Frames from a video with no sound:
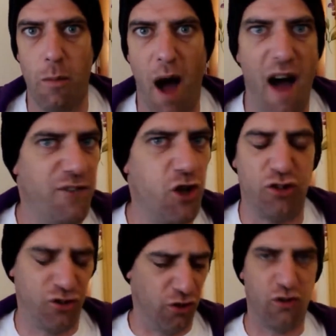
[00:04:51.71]
but I've
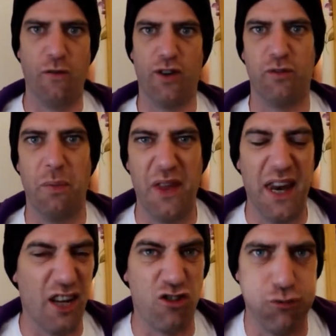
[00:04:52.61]
just discovered something
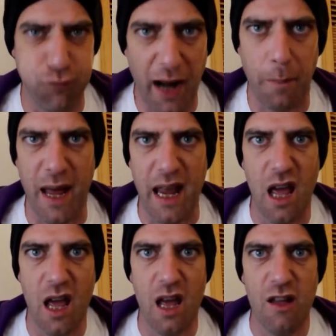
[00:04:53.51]
incredibly
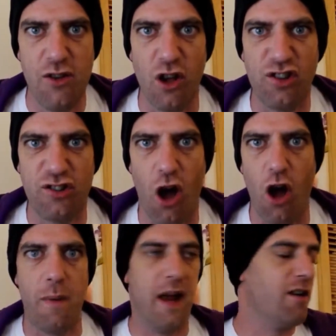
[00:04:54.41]
disturbing.